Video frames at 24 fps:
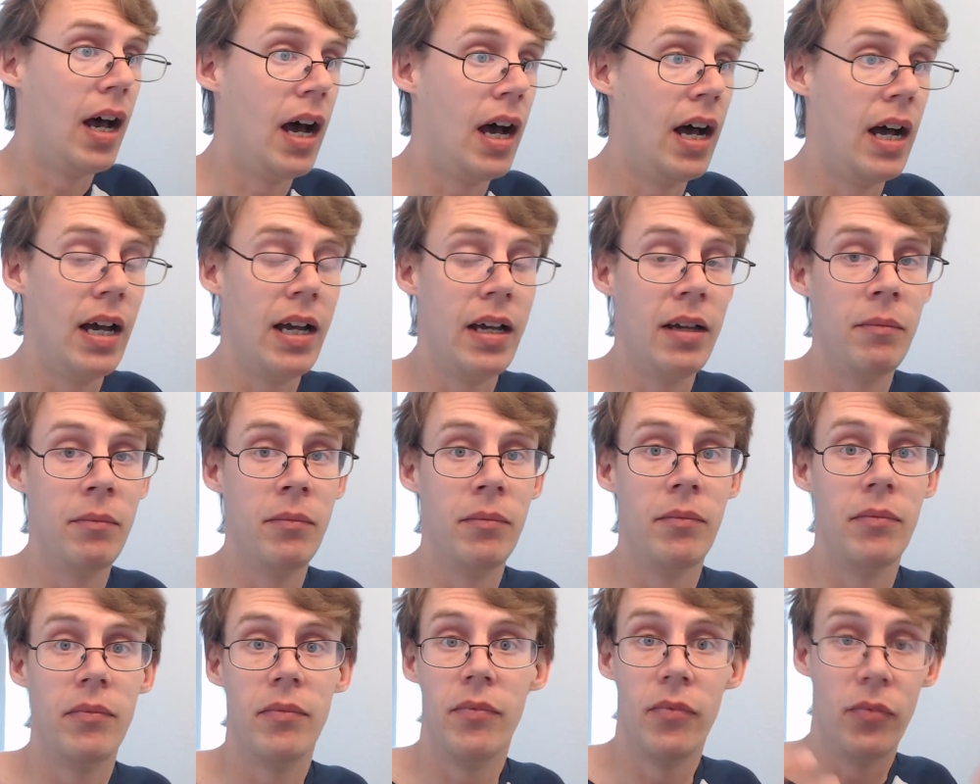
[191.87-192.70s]

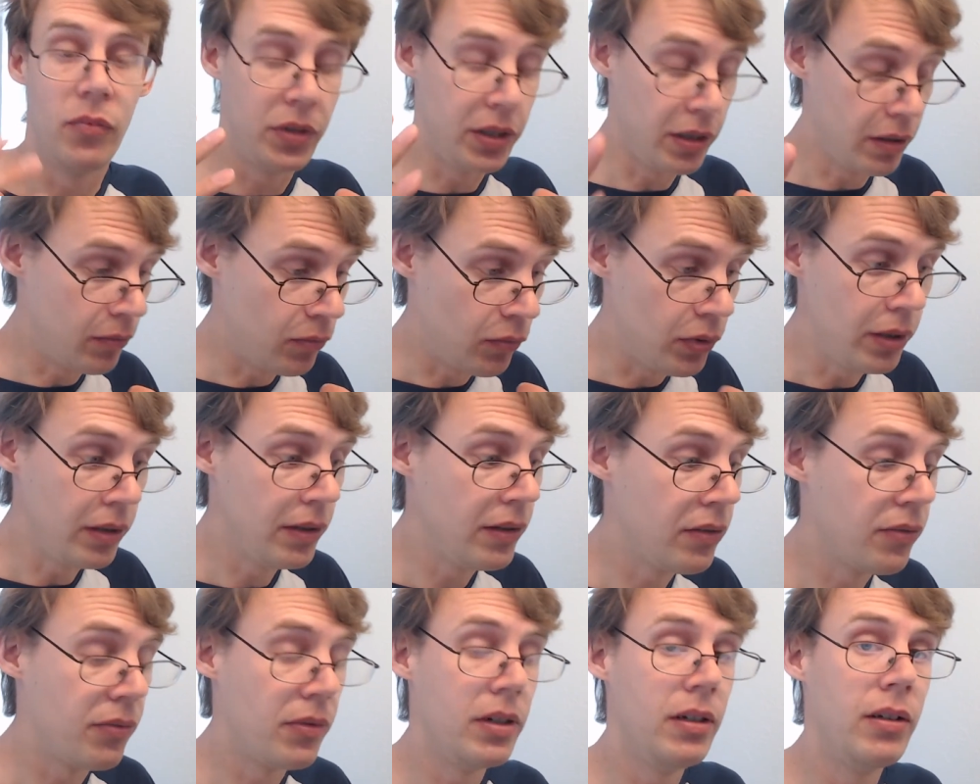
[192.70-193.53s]
I'm, you know,
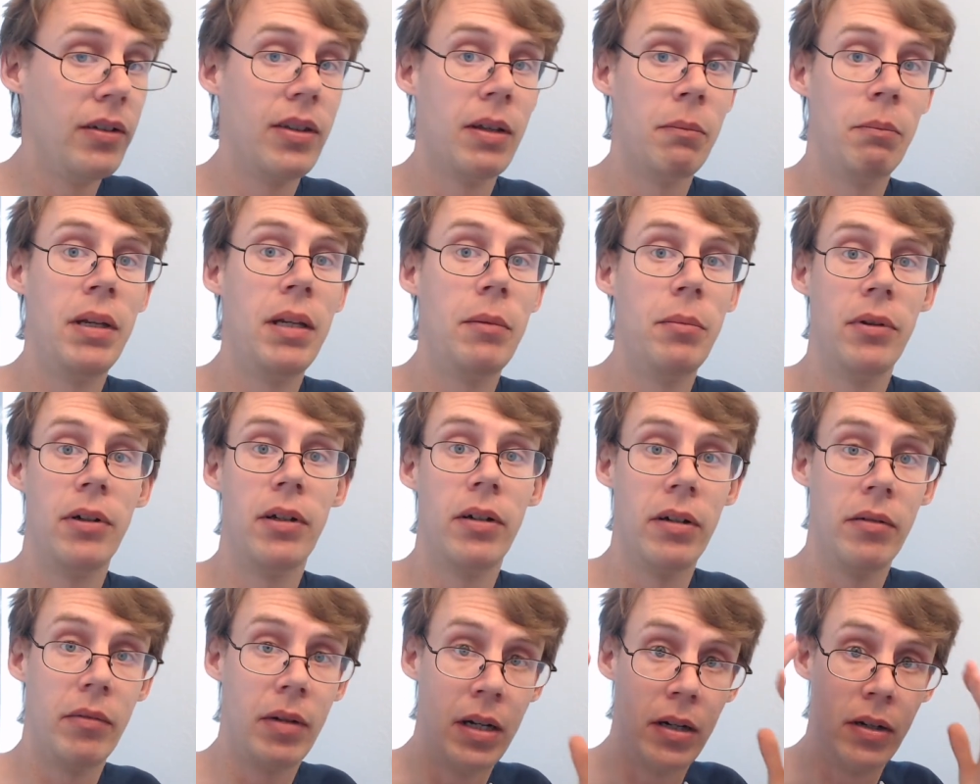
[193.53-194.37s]
really thrilled that people
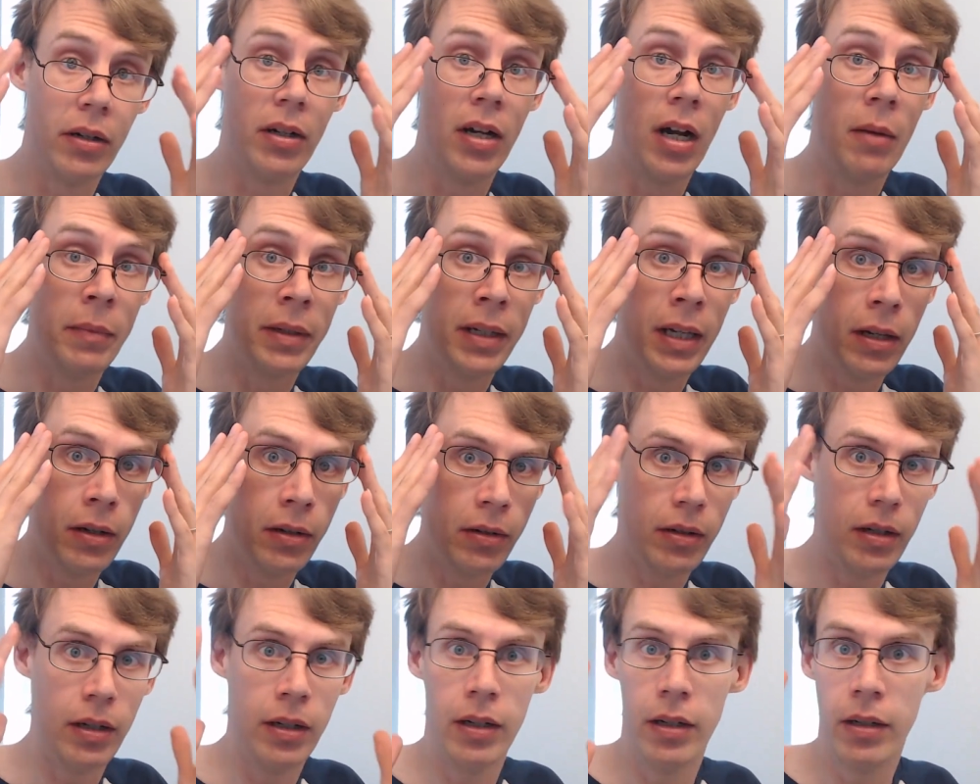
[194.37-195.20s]
are, are coming
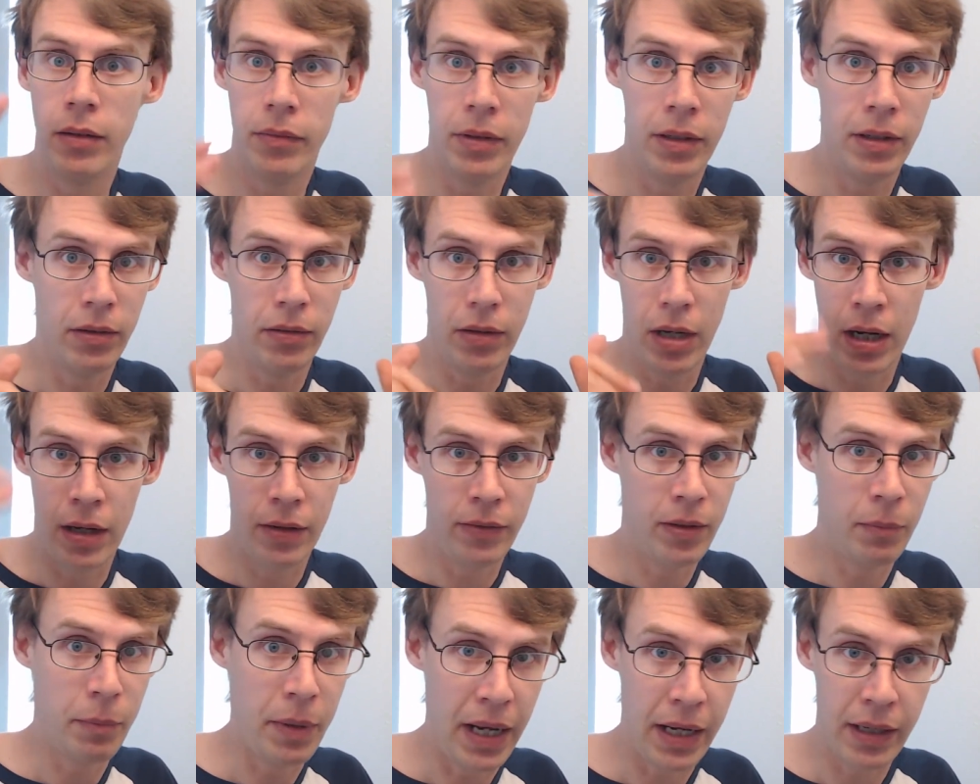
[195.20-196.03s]
here, uh, you know,
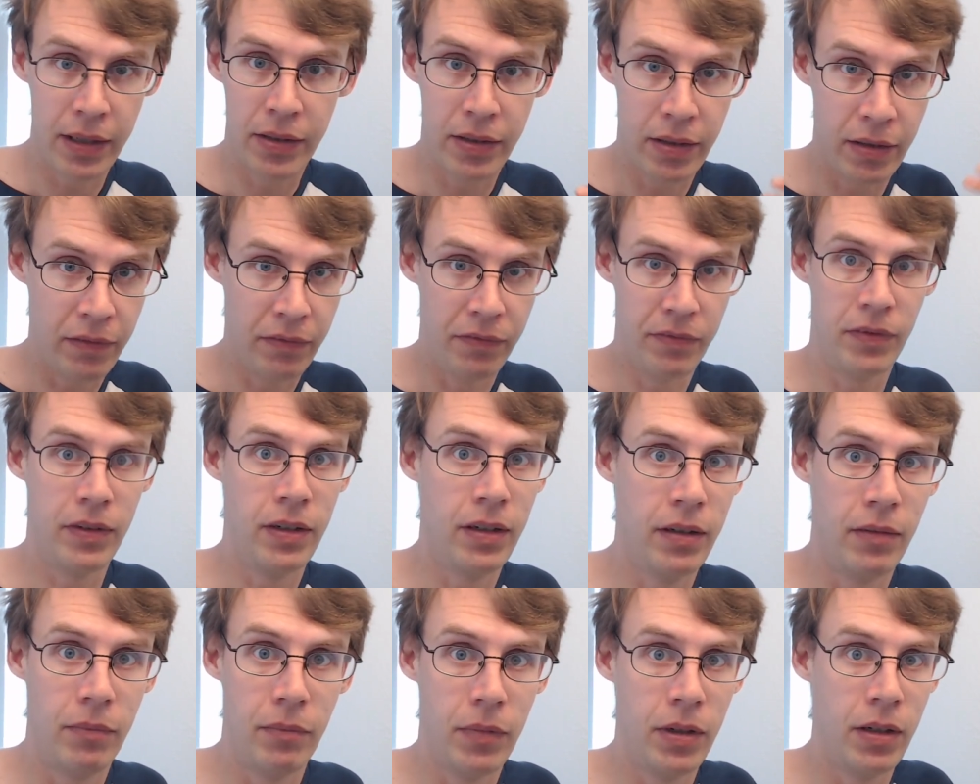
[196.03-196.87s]
on the backs of,
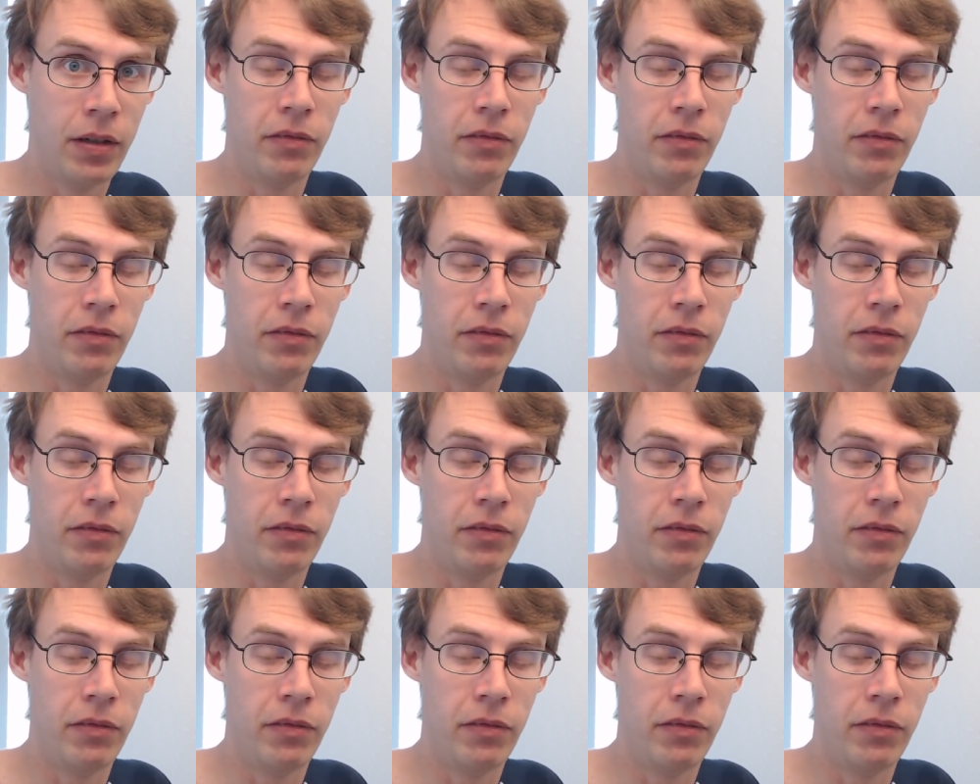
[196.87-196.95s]
uh,